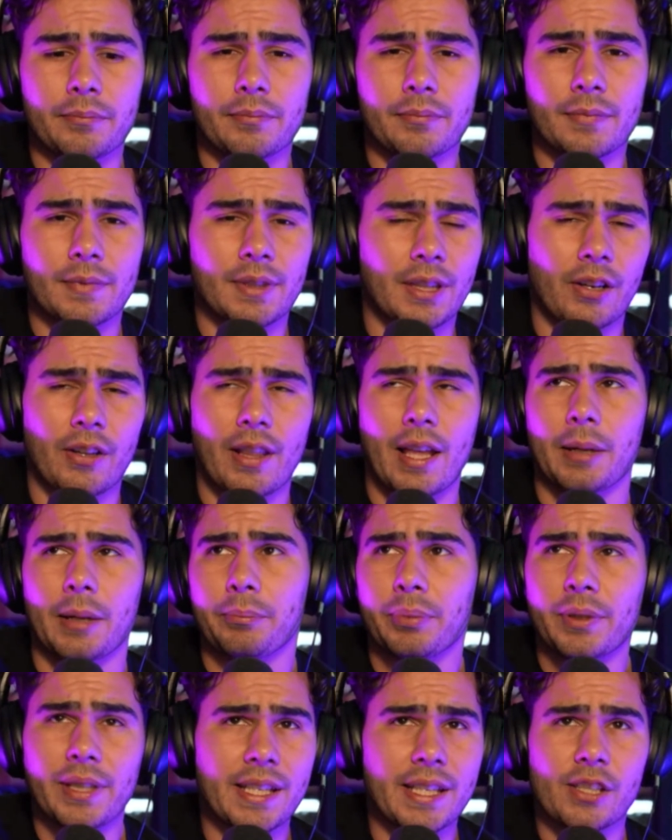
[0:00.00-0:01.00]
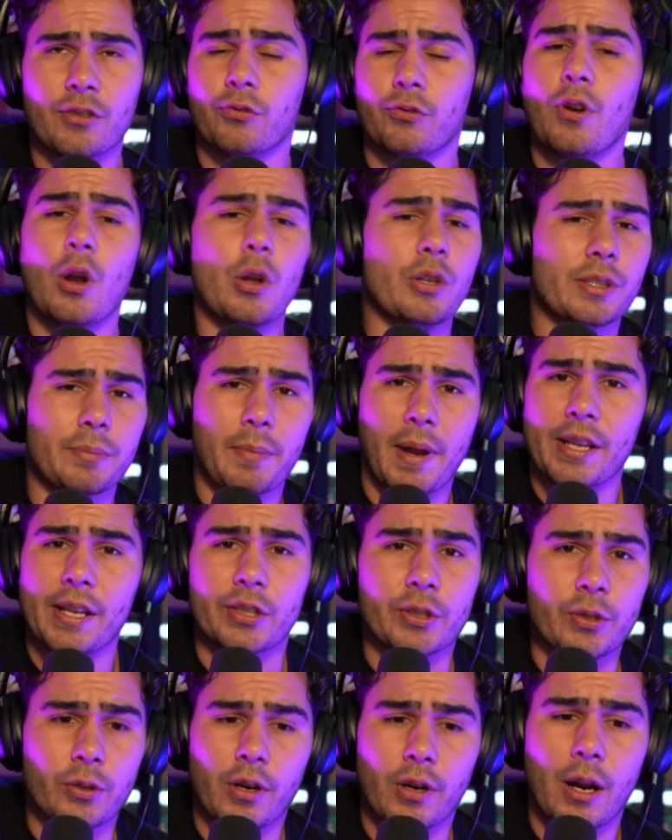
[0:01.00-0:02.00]
like, please roast my
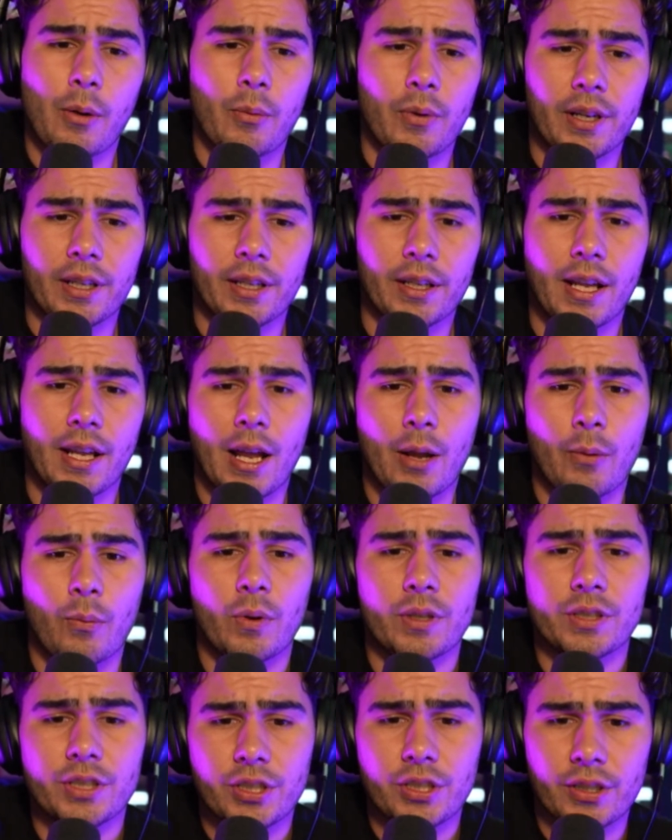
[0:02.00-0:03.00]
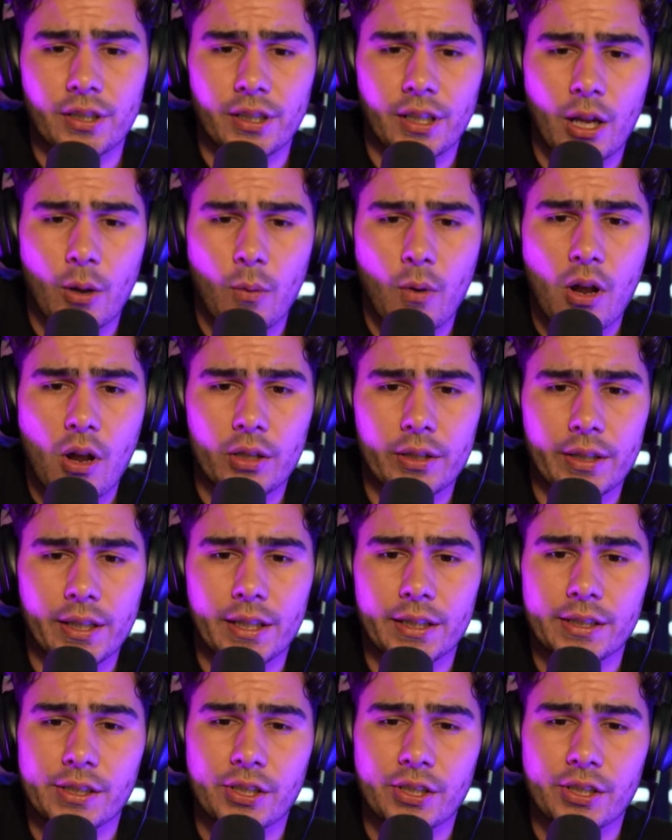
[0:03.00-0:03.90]
store. I want you to go all in.